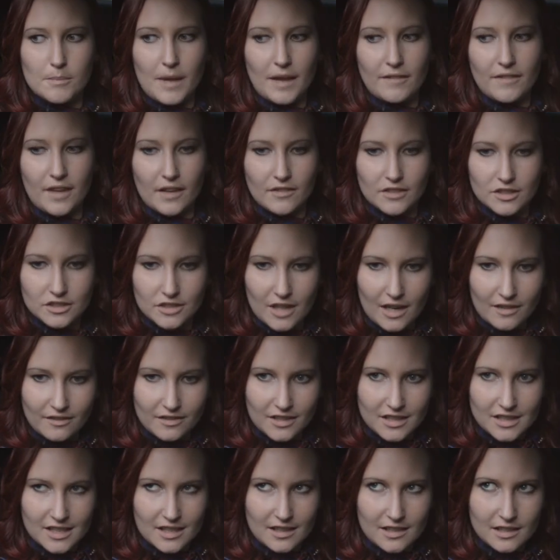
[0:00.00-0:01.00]
My favorite driving
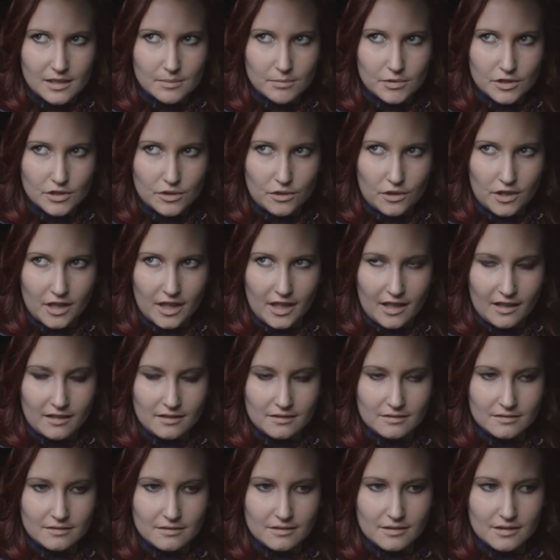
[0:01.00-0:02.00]
city is Pretoria
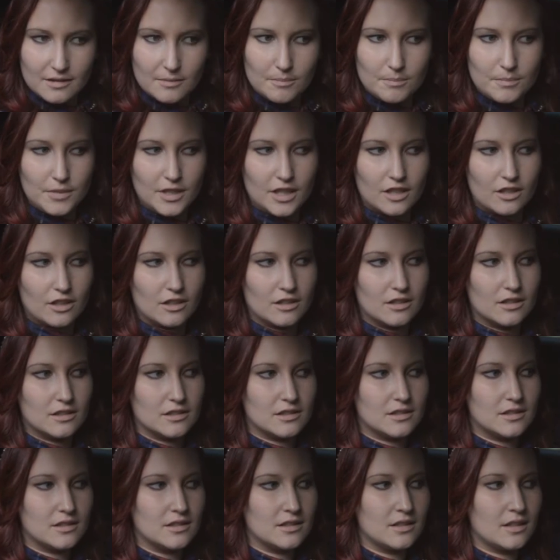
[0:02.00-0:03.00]

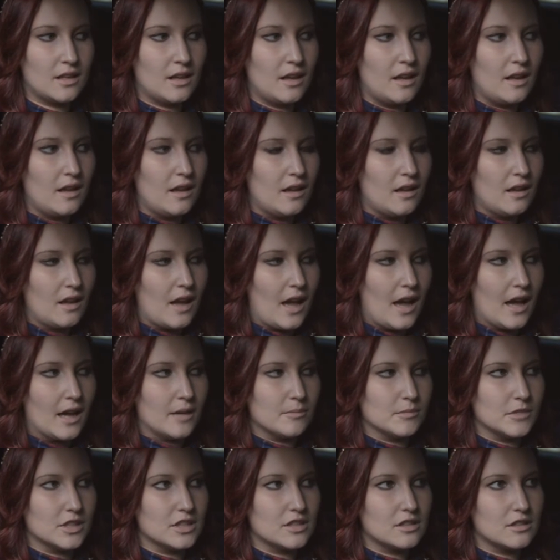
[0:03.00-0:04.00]
because
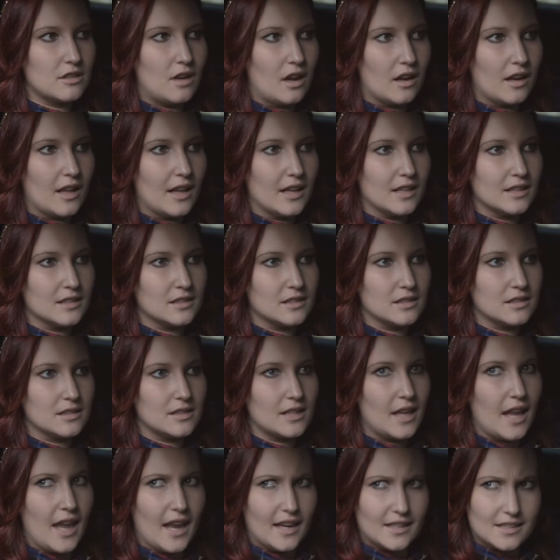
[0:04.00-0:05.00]
um, it's not as
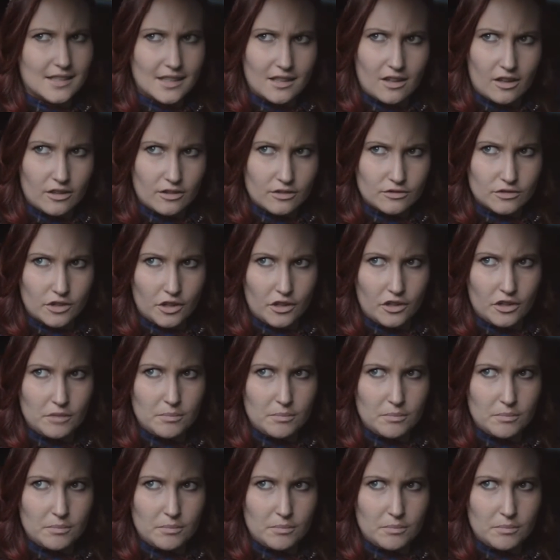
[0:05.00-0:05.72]
hectic on the road.